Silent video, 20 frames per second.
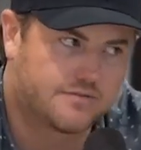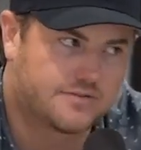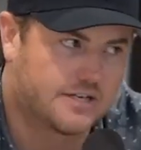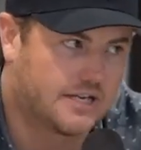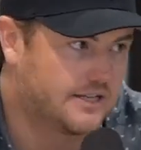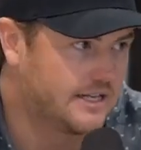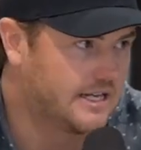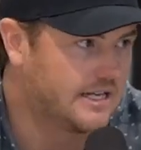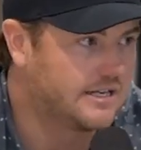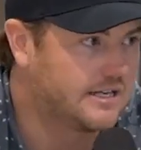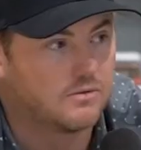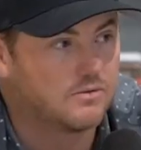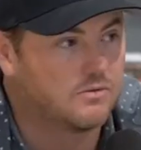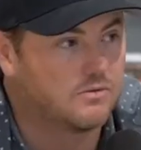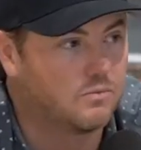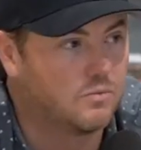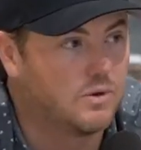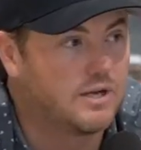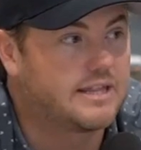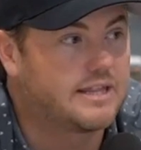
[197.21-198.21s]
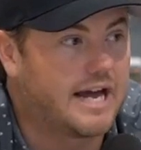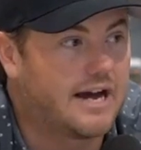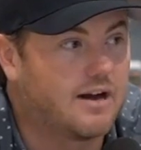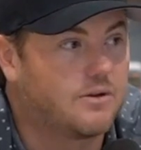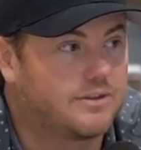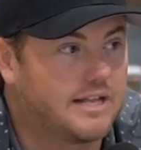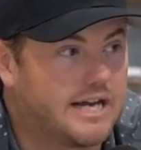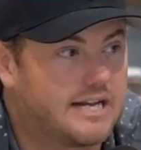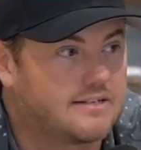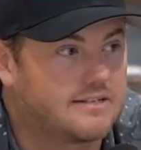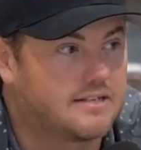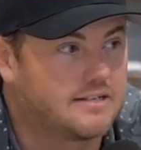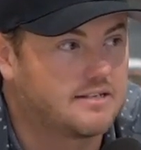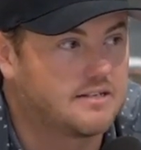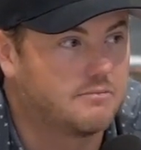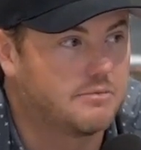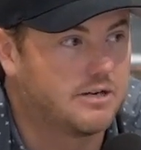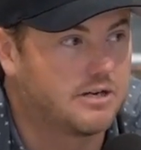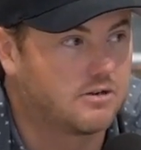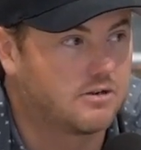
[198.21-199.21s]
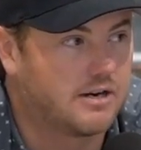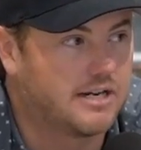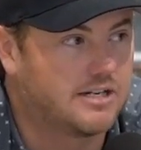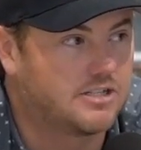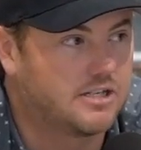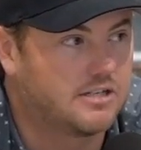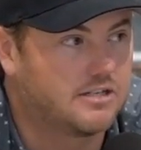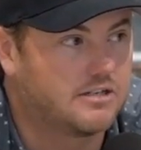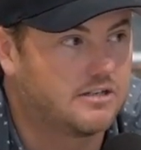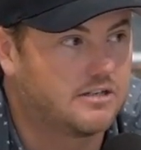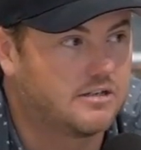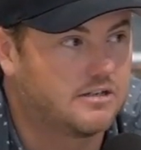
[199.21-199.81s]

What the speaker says: And then without that system integration,